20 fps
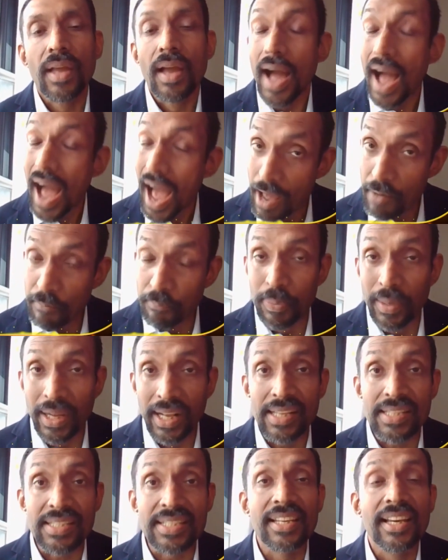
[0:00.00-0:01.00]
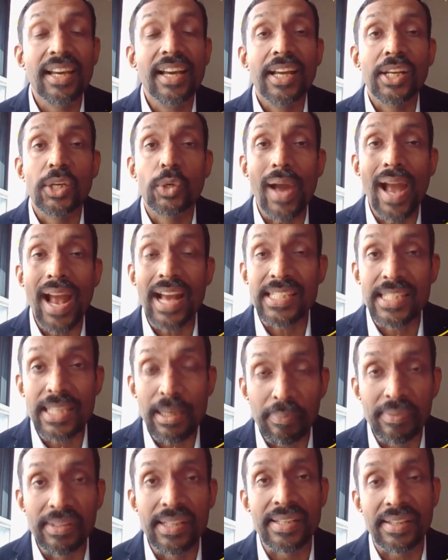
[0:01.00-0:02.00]
I am pleased to
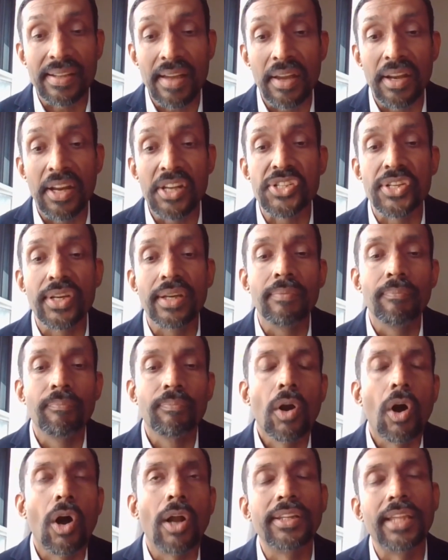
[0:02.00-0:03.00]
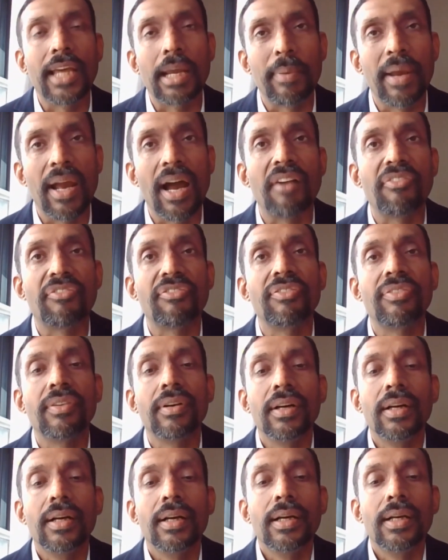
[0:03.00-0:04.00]
accept this recognition on their behalf.
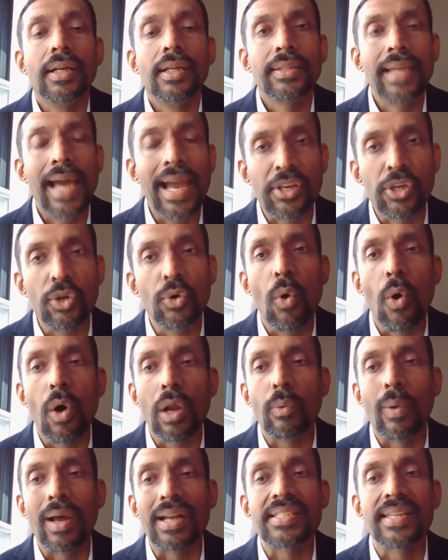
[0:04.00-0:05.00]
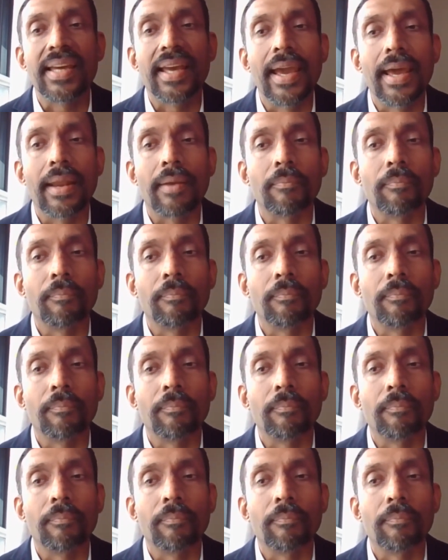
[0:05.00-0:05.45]
Thank you all once again.